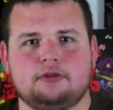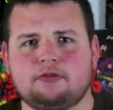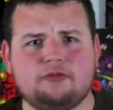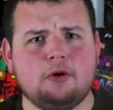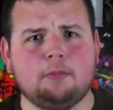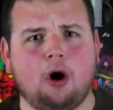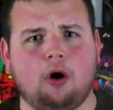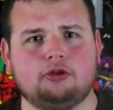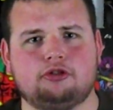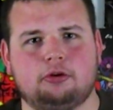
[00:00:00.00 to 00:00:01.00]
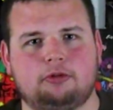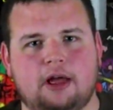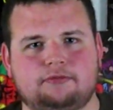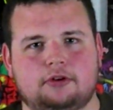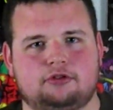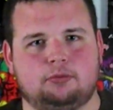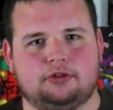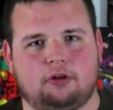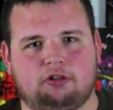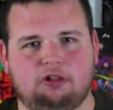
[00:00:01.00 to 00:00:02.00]
This film also left us with a
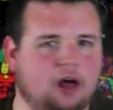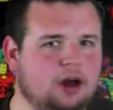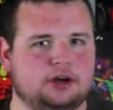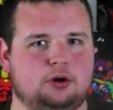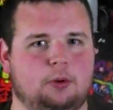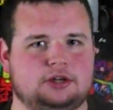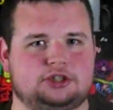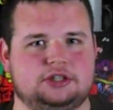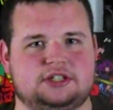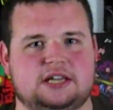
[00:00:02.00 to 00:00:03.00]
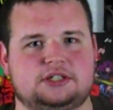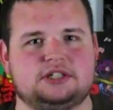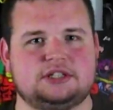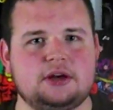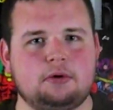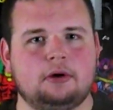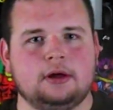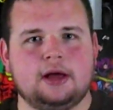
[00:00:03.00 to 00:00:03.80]
lot of questions that still